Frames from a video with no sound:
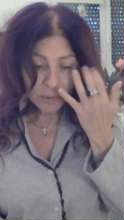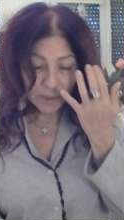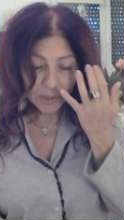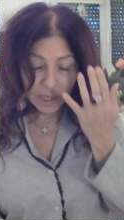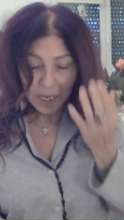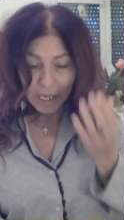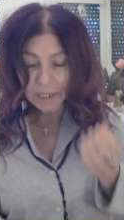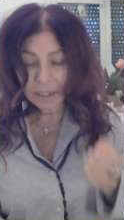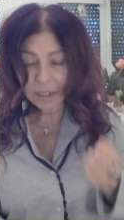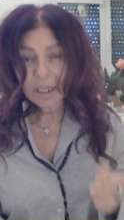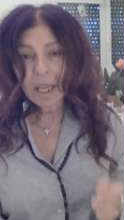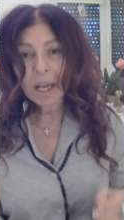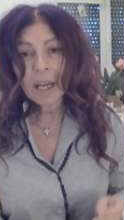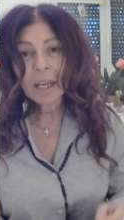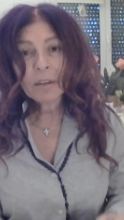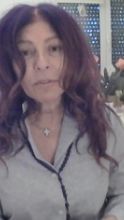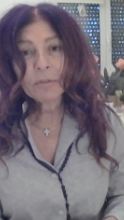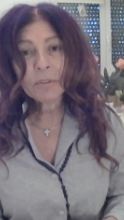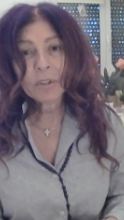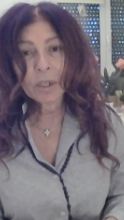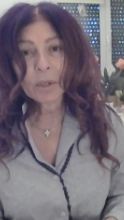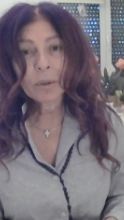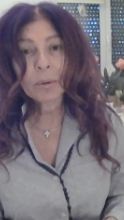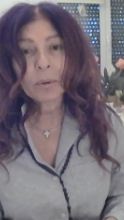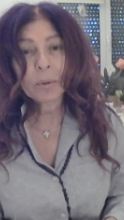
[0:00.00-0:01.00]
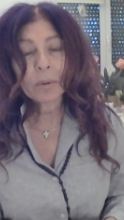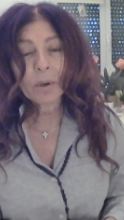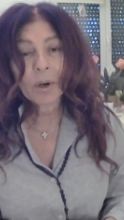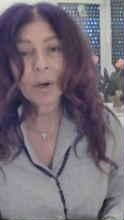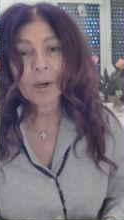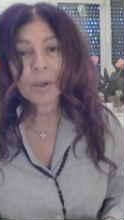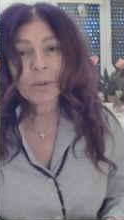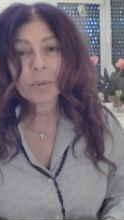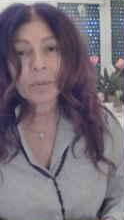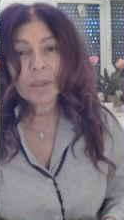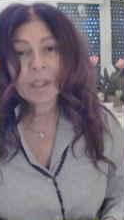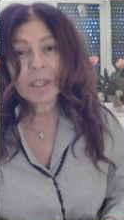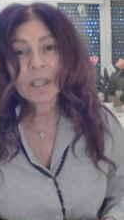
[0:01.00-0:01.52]
for a live tarot
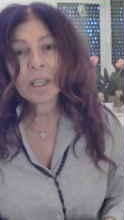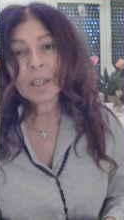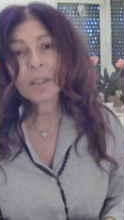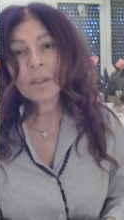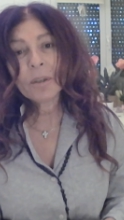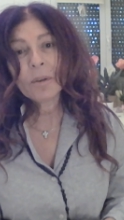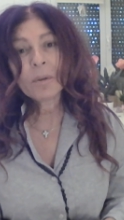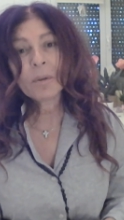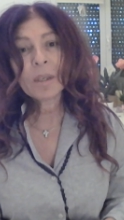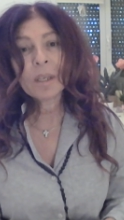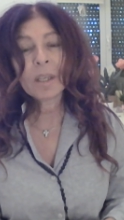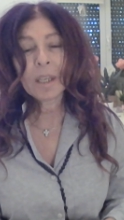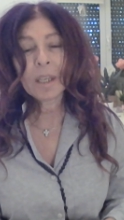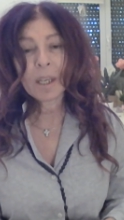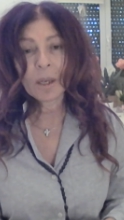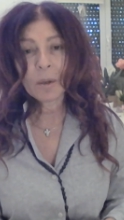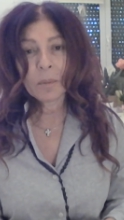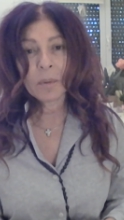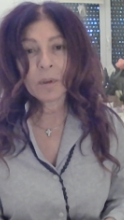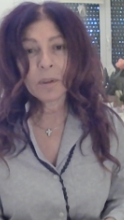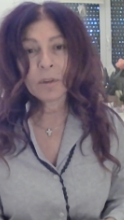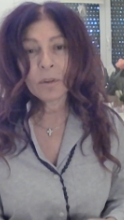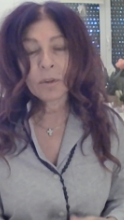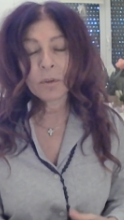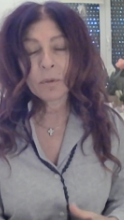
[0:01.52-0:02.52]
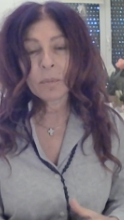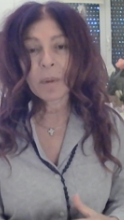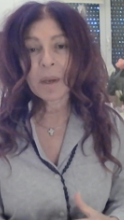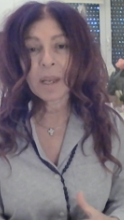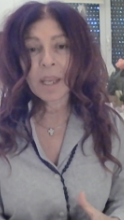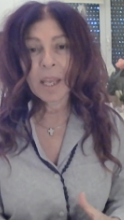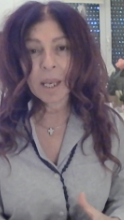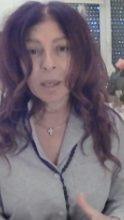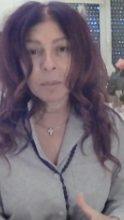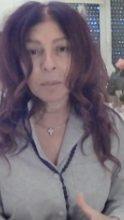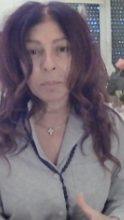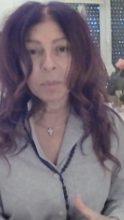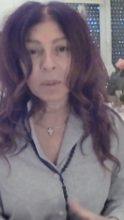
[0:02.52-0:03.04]
card reading, you can get one through my
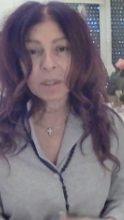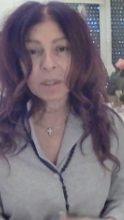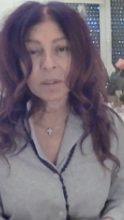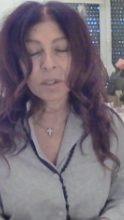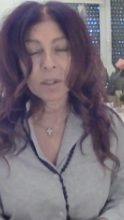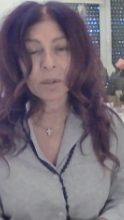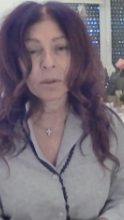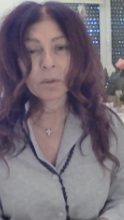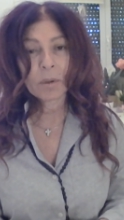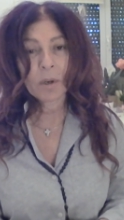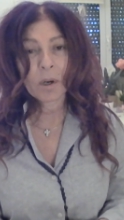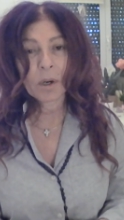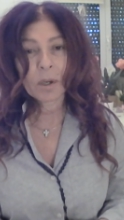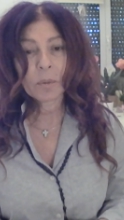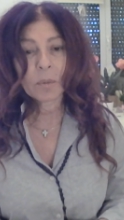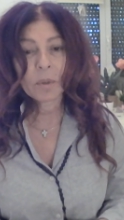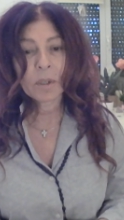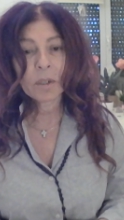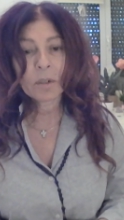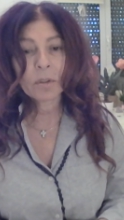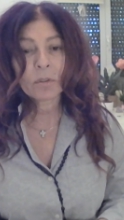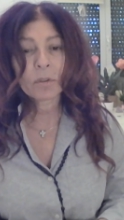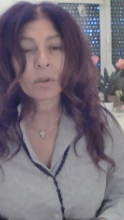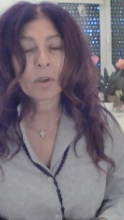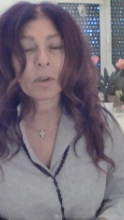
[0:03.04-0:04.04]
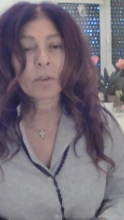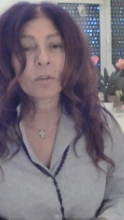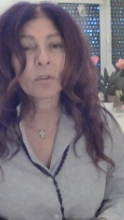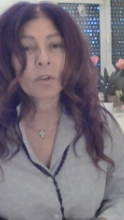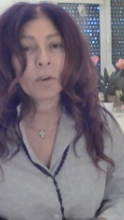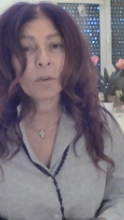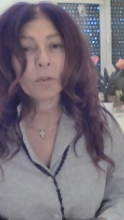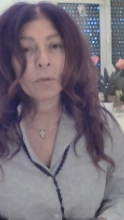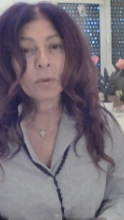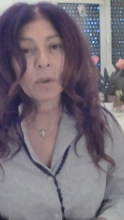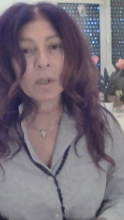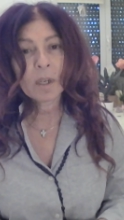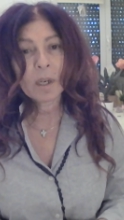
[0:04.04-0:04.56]
handpicked tarot card readers. There are
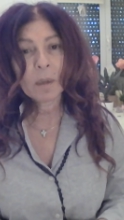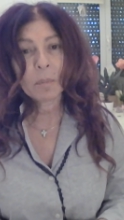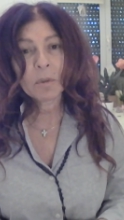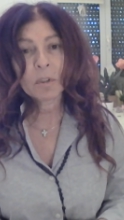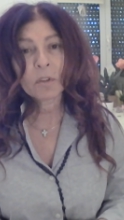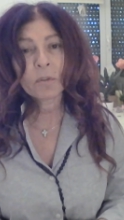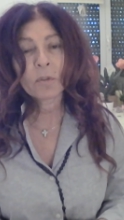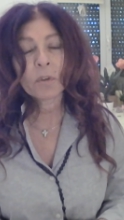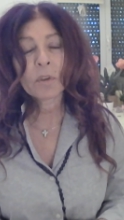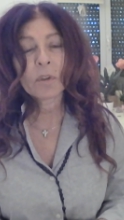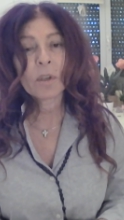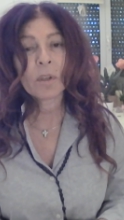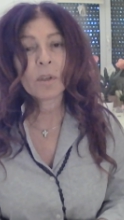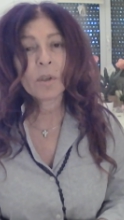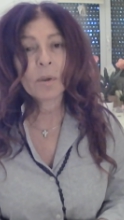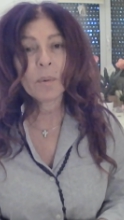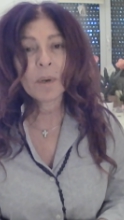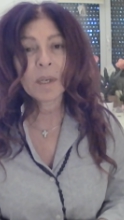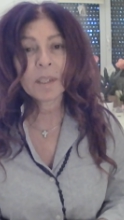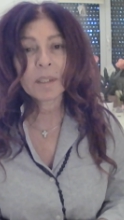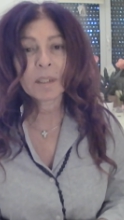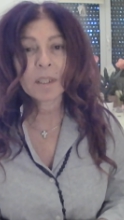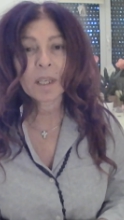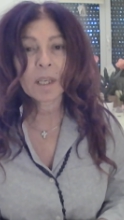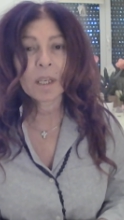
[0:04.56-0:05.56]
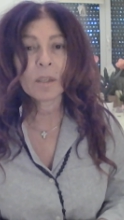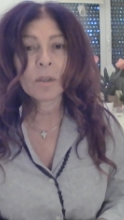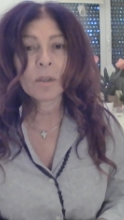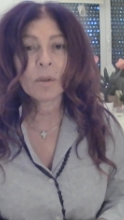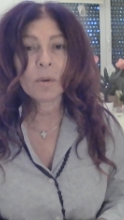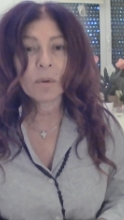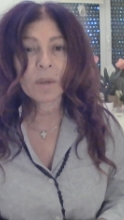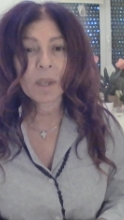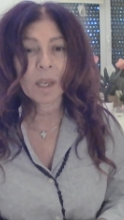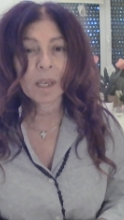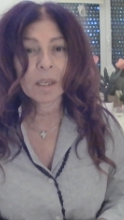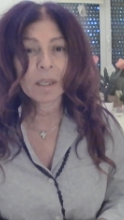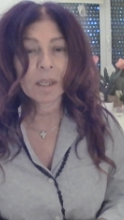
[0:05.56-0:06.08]
toll-free numbers for the USA,
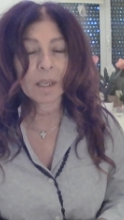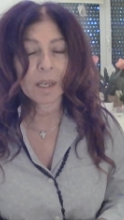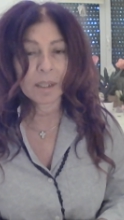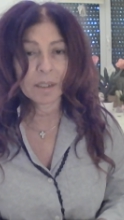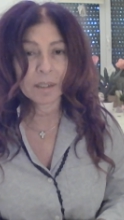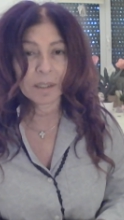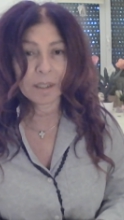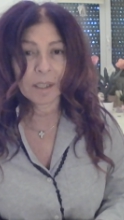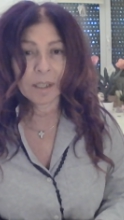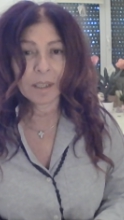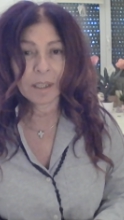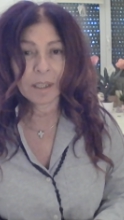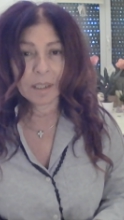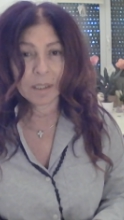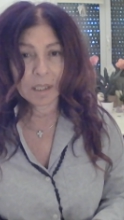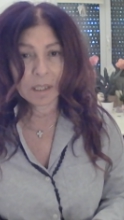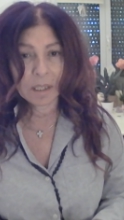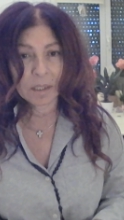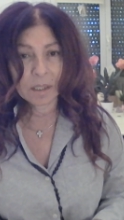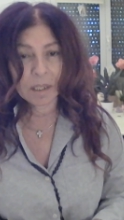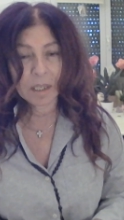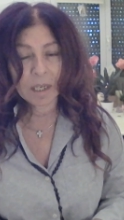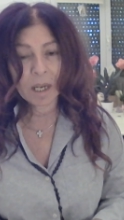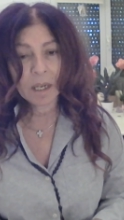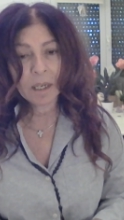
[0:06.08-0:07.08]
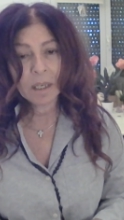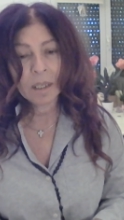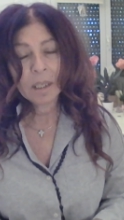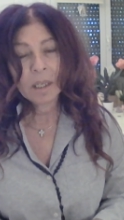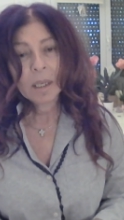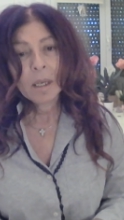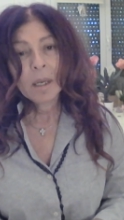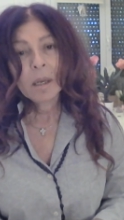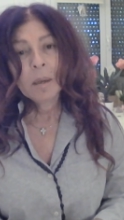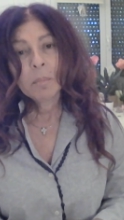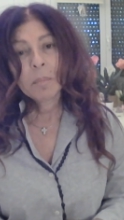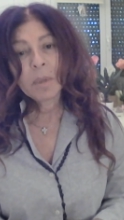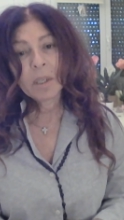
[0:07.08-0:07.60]
UK, Canada, and India.
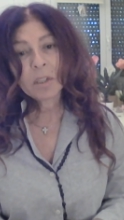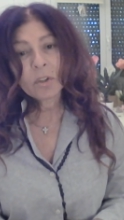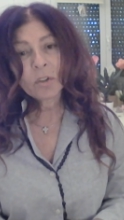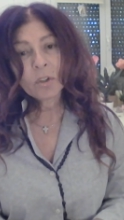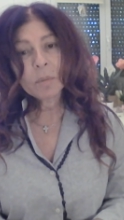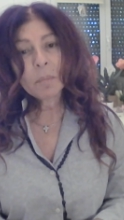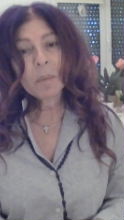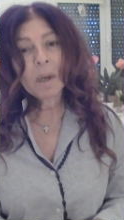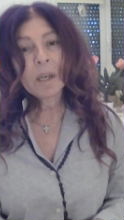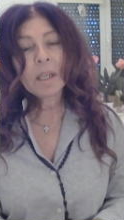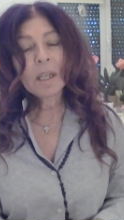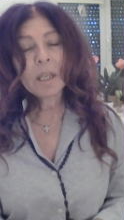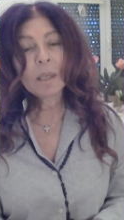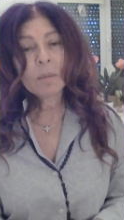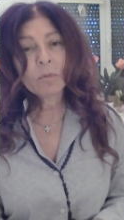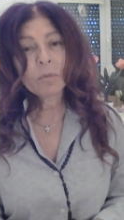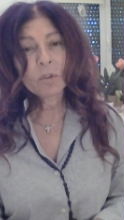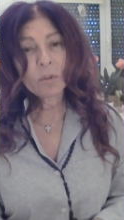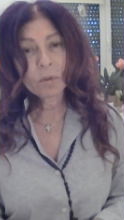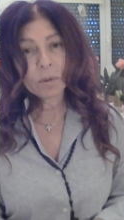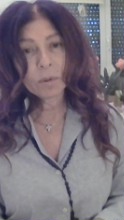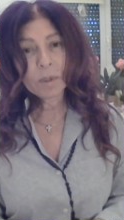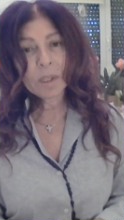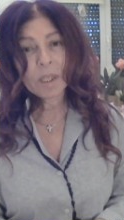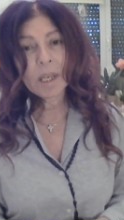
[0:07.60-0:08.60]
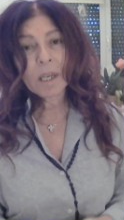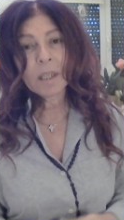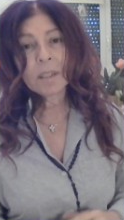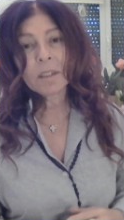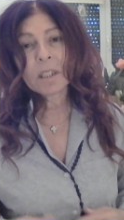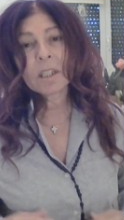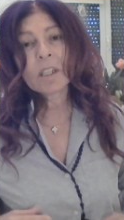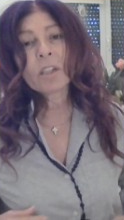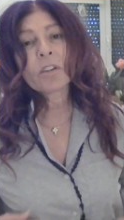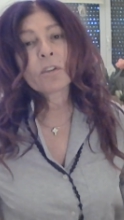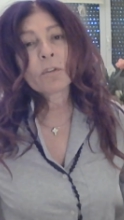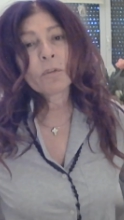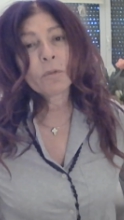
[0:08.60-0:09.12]
Mention my name, Julia,
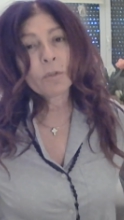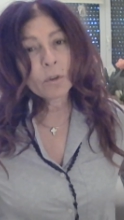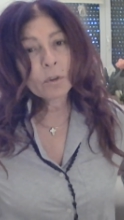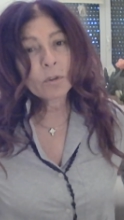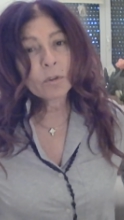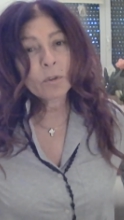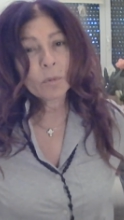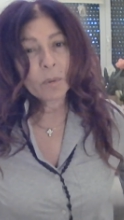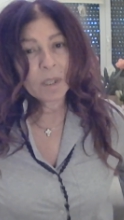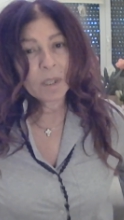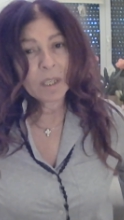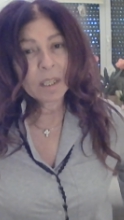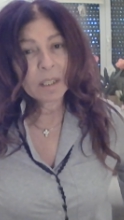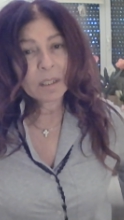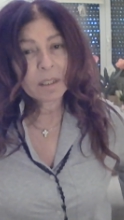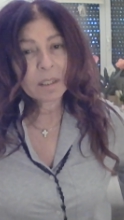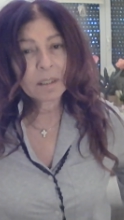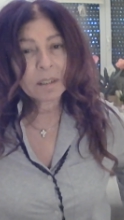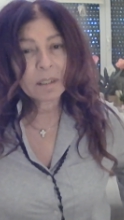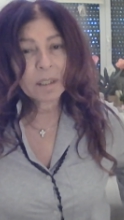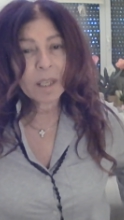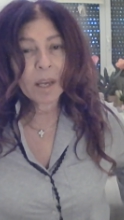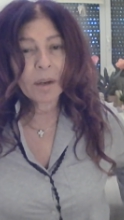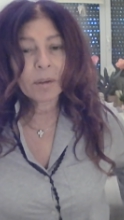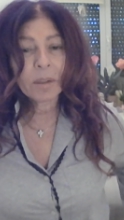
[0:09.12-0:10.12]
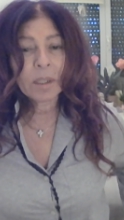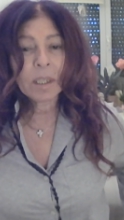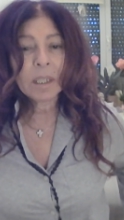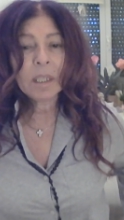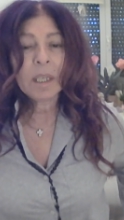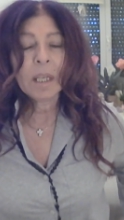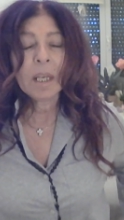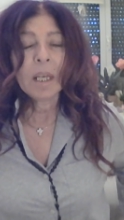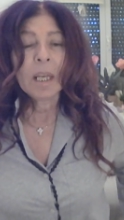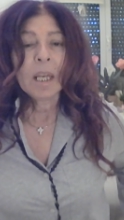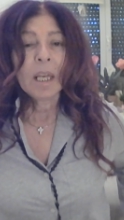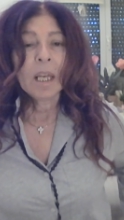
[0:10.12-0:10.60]
to get your first reading discounted.